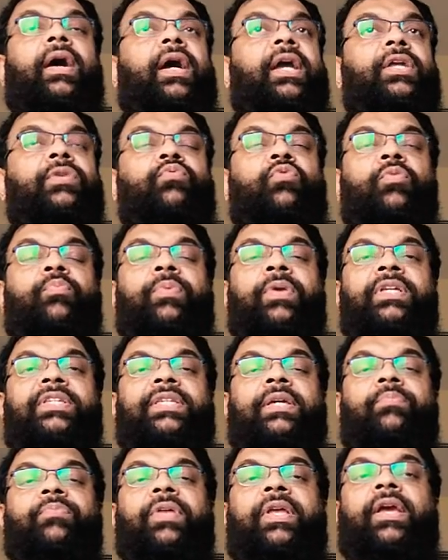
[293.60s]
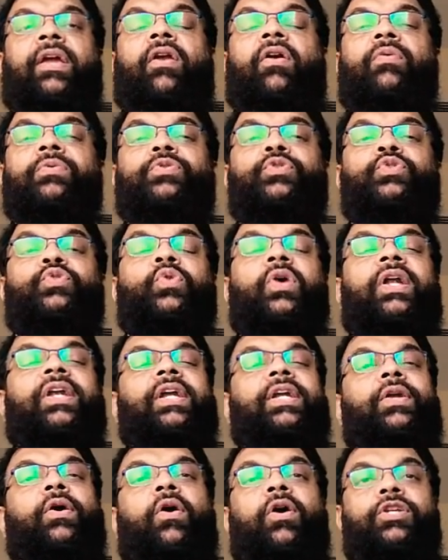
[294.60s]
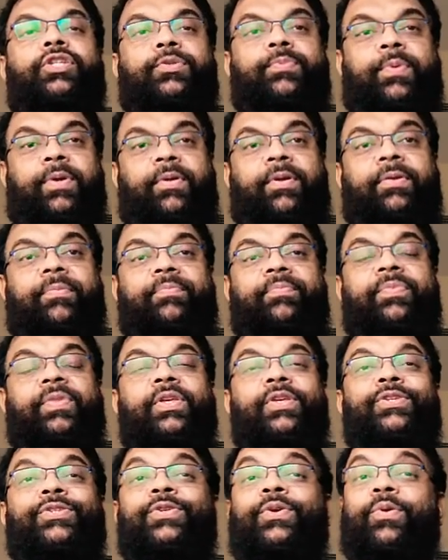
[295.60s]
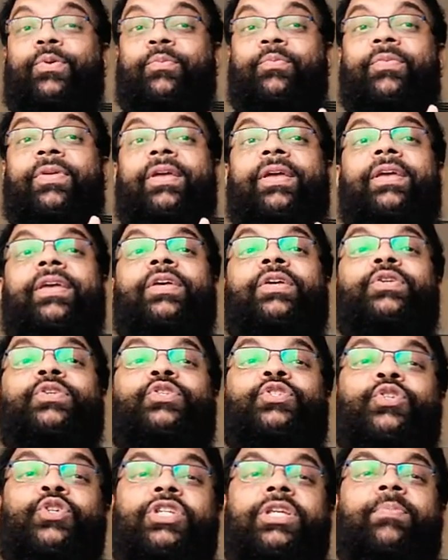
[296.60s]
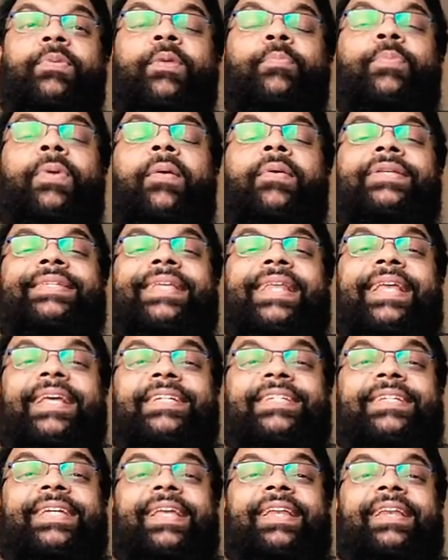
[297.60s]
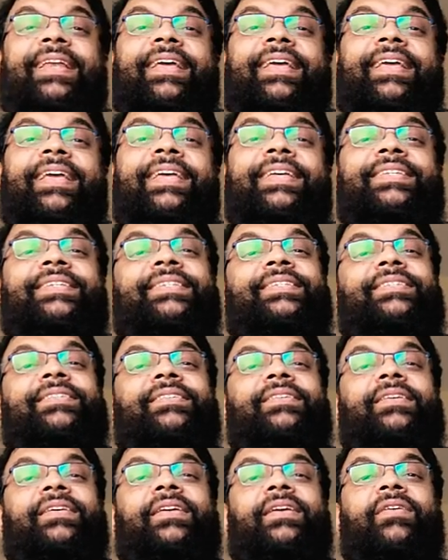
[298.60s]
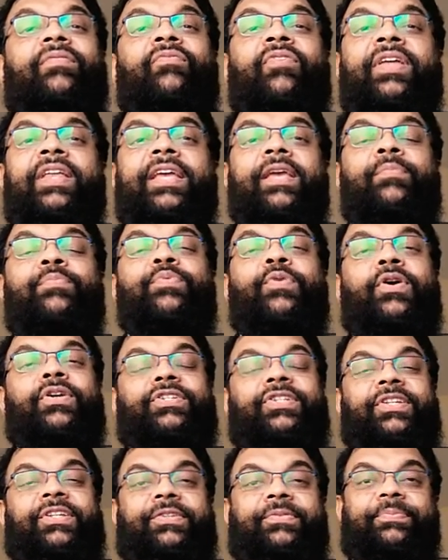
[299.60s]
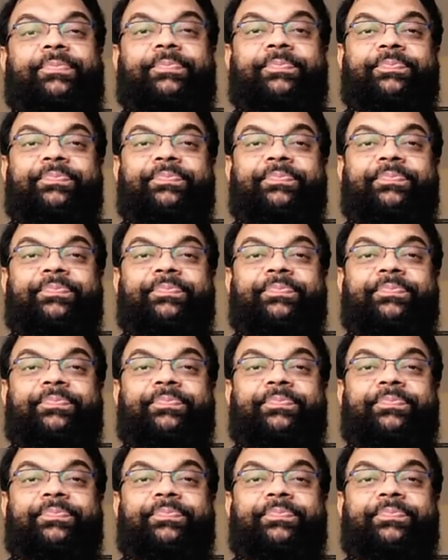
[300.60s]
it would be something around 200 horsepower. So, suitable power selection is very important.